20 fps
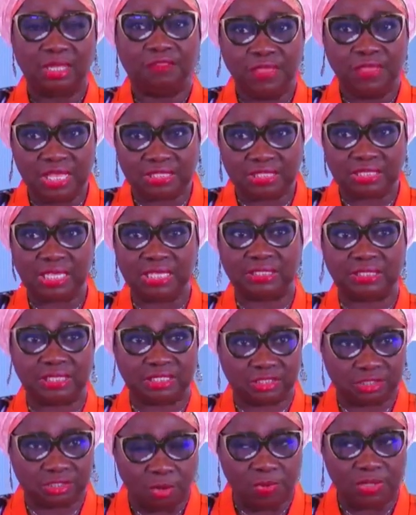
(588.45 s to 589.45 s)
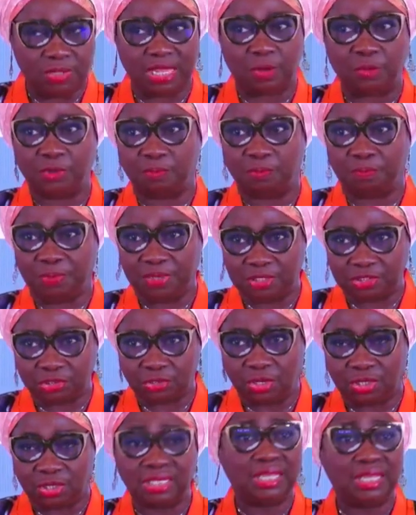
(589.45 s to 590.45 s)
This is a summit that will build
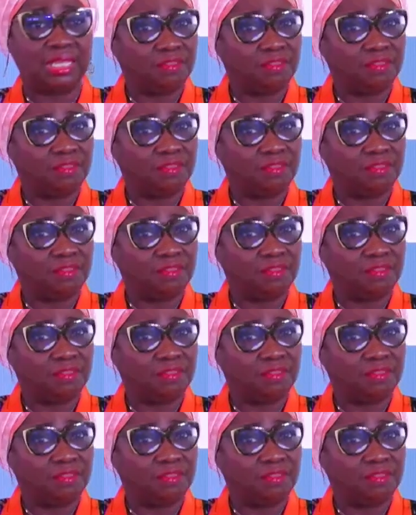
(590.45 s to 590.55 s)
on.